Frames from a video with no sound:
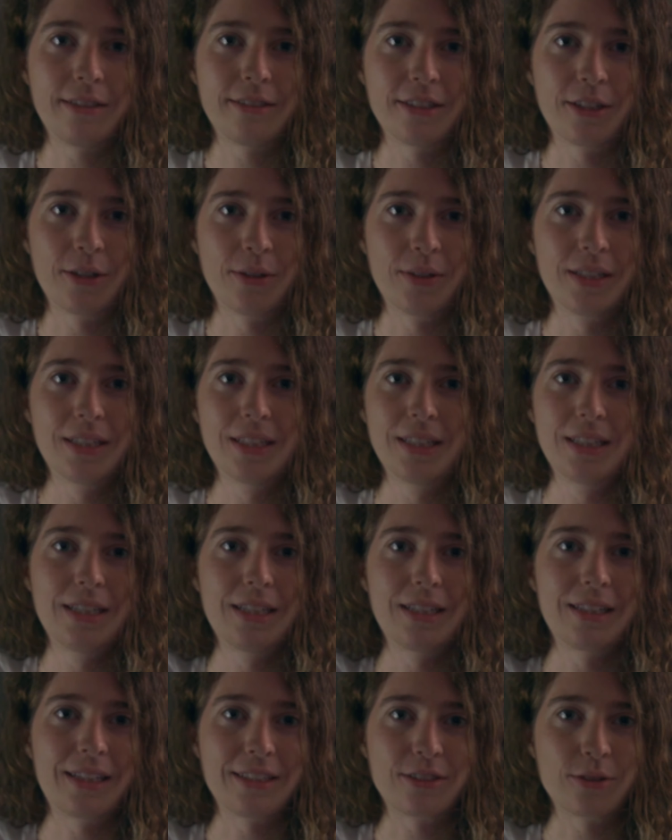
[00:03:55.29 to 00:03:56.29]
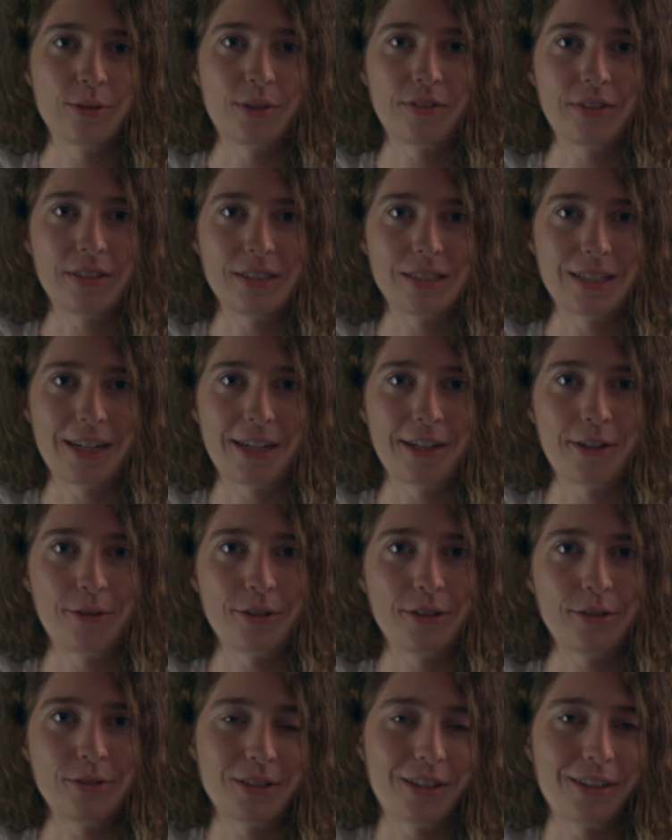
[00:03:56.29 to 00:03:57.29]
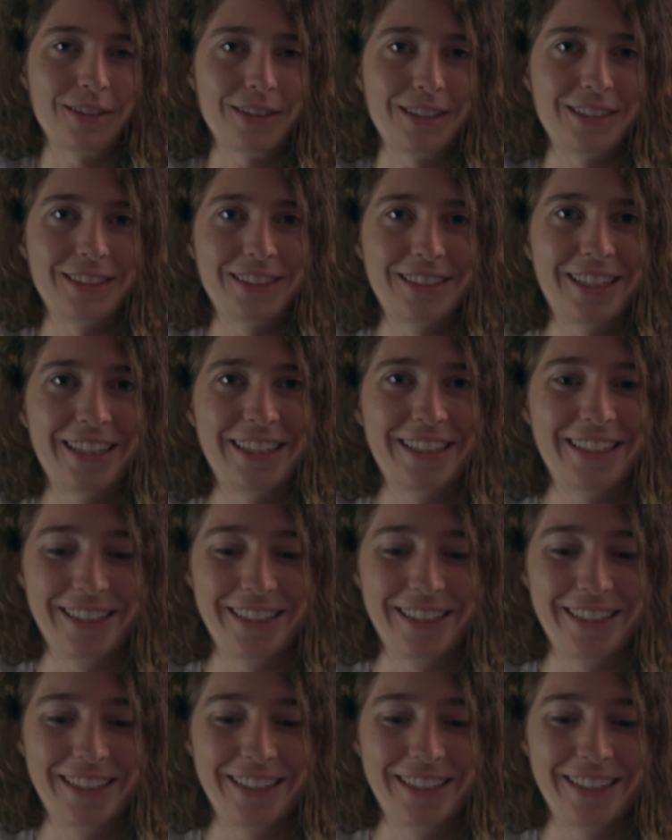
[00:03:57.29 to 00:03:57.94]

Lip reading: so that's the only reason I don't use Artlist.